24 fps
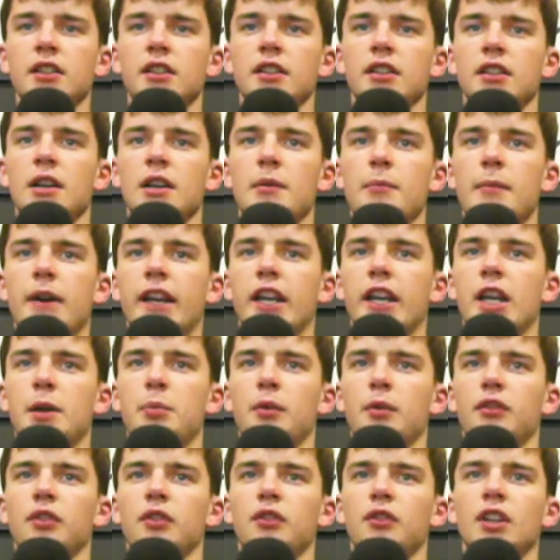And Manai
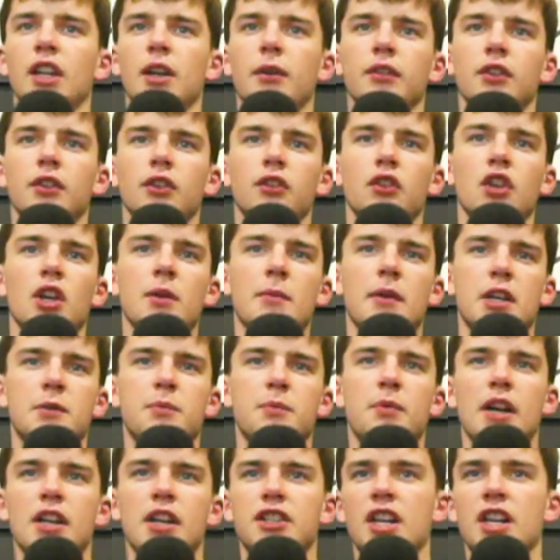puts Sutalo under too much
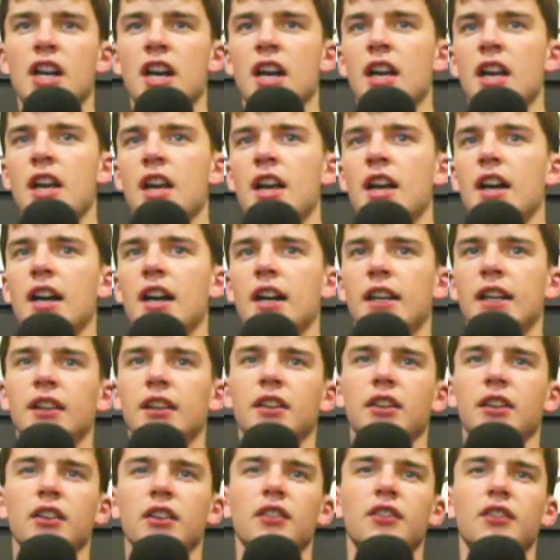pressure and ends
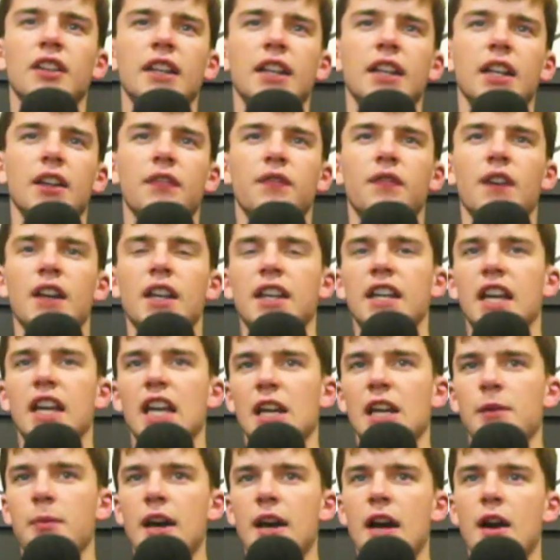up conceding a free
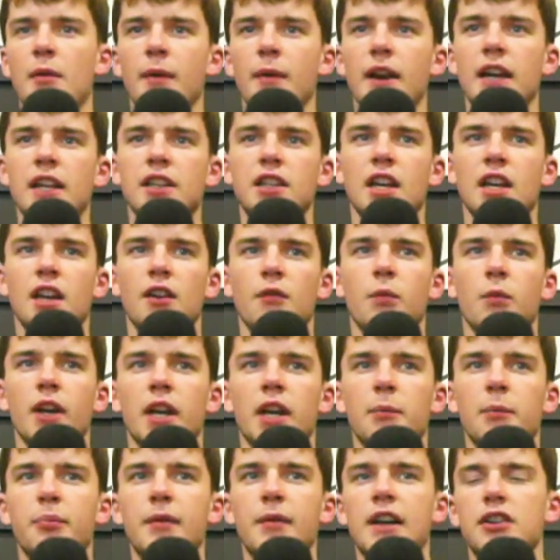kick, but Albania have won
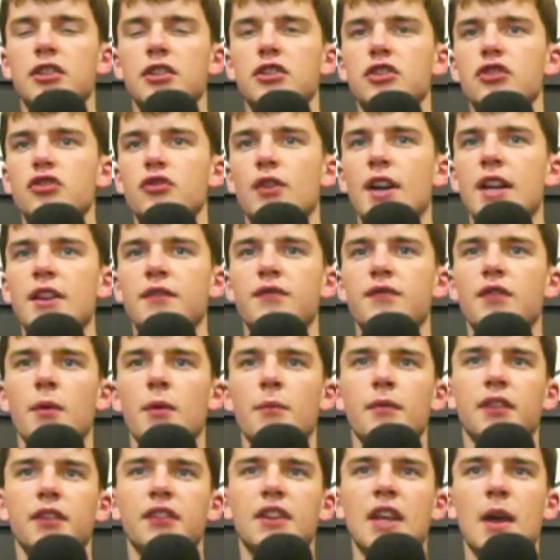it back straight
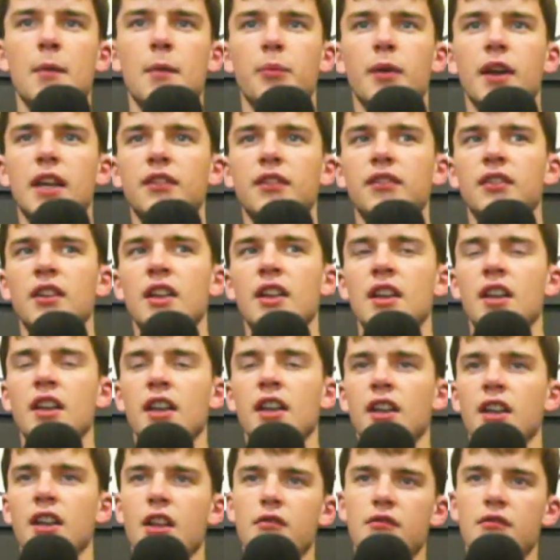from the set piece.
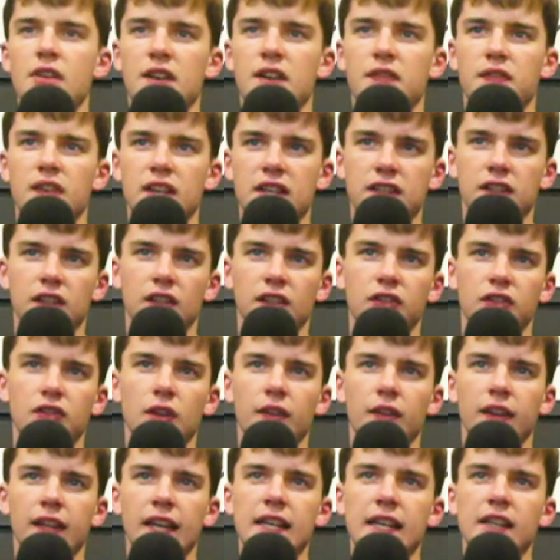Referee's going to
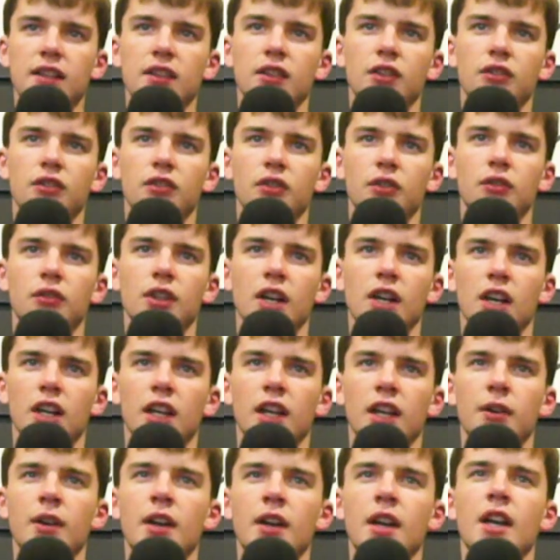stop the game because
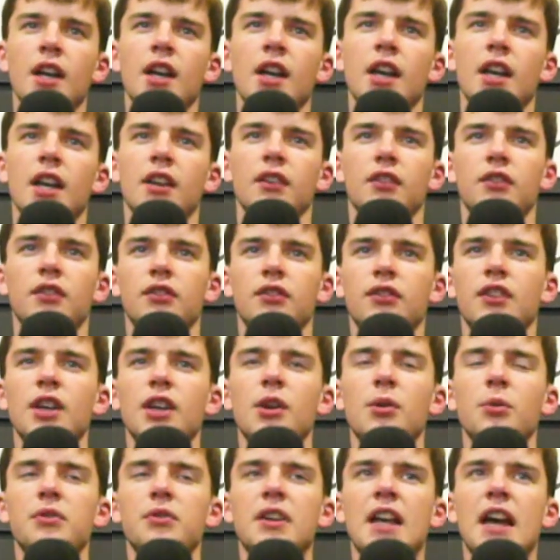Sutalo is
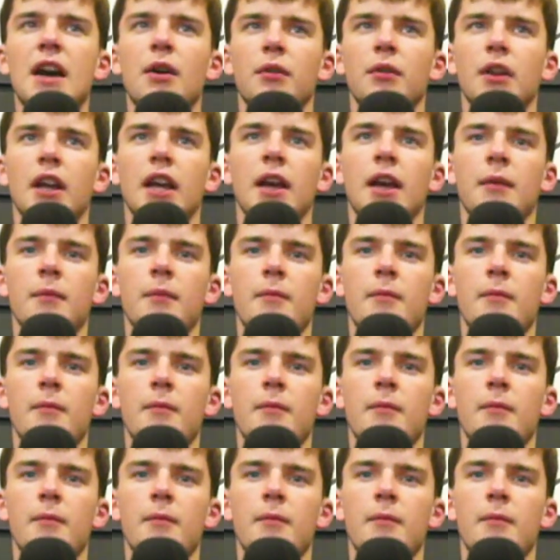still down here.